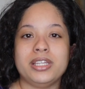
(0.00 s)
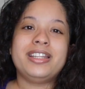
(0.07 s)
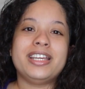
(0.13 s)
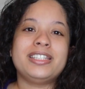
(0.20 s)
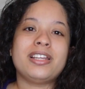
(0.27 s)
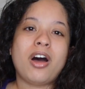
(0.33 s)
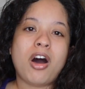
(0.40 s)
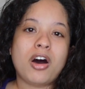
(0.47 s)

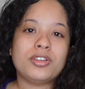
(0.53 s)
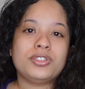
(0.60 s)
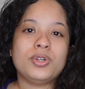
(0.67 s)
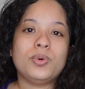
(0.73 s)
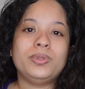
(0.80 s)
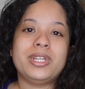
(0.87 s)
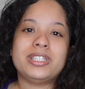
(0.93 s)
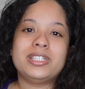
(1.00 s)
This
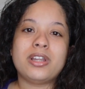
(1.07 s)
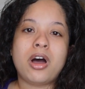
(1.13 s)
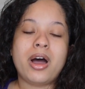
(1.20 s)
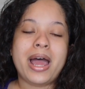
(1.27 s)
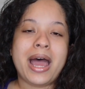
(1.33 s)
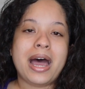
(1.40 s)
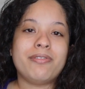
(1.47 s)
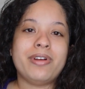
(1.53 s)
also does
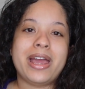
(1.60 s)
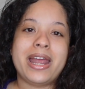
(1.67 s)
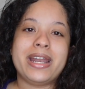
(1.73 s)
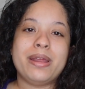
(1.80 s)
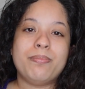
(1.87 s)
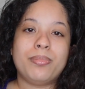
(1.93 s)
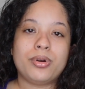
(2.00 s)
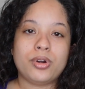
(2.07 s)
not have
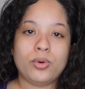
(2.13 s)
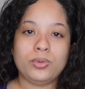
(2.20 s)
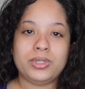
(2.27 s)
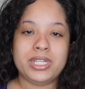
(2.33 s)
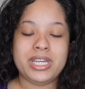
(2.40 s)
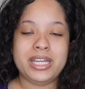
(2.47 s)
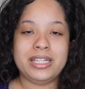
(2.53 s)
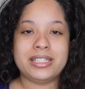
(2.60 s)
any
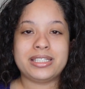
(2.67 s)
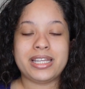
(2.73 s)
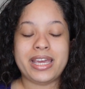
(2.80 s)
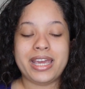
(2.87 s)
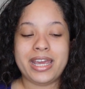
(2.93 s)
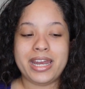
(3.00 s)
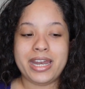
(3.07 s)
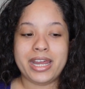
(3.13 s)
proteins
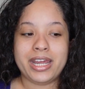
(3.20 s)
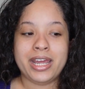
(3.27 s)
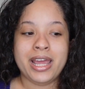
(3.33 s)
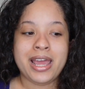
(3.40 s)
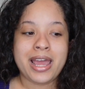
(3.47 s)
in it.